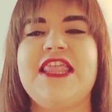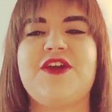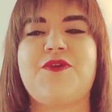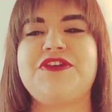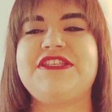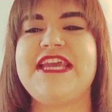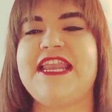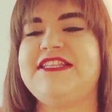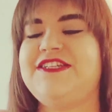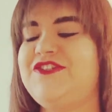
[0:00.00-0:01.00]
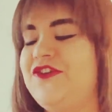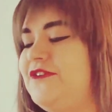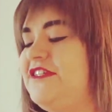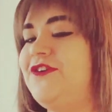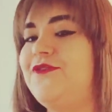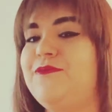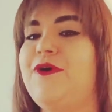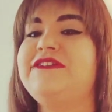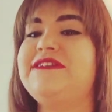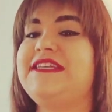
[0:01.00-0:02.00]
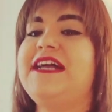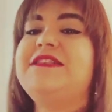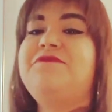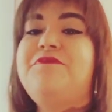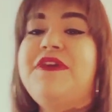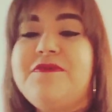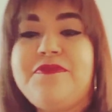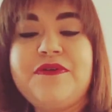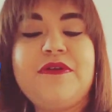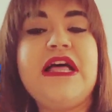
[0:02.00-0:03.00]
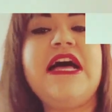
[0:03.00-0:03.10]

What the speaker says: the Christianity church, don't want to tell the people.